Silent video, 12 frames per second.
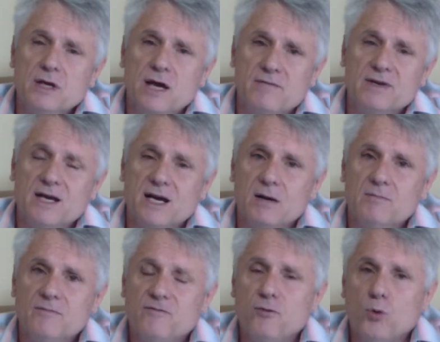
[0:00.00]
having
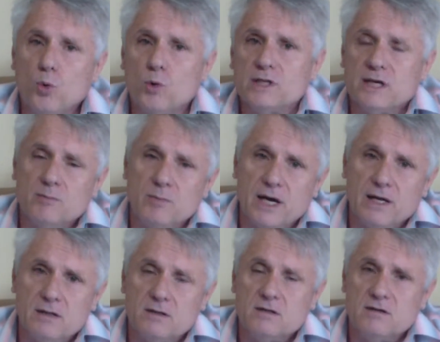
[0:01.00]
come forward and made